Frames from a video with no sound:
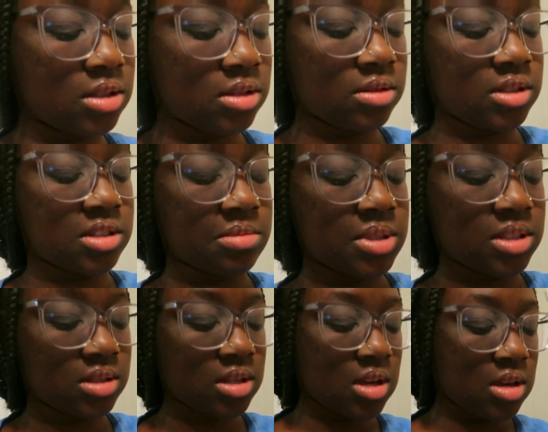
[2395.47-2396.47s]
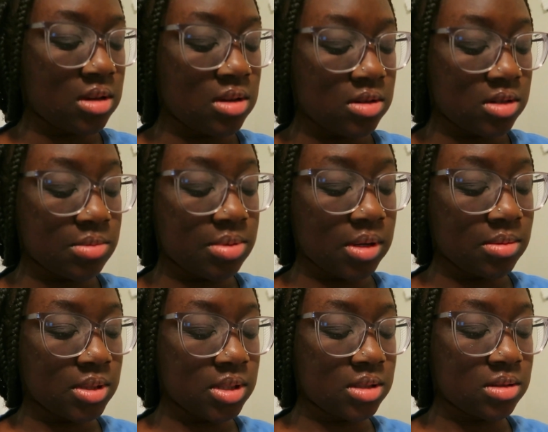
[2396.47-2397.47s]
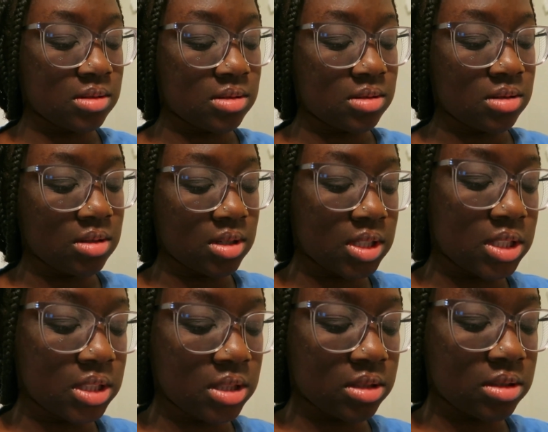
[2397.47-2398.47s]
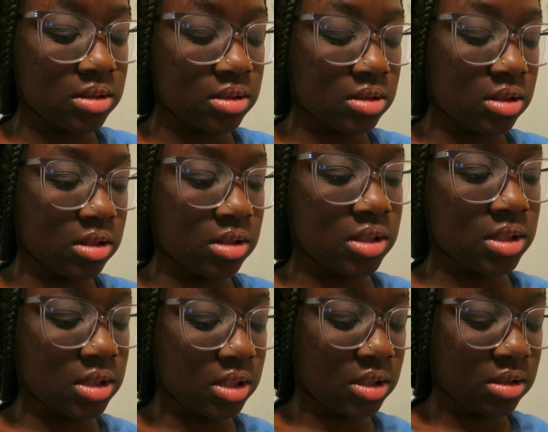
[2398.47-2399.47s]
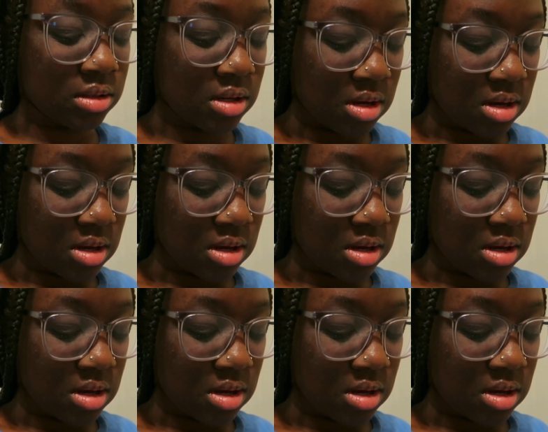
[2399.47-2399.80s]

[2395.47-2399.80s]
Christmas, or probably is. It is currently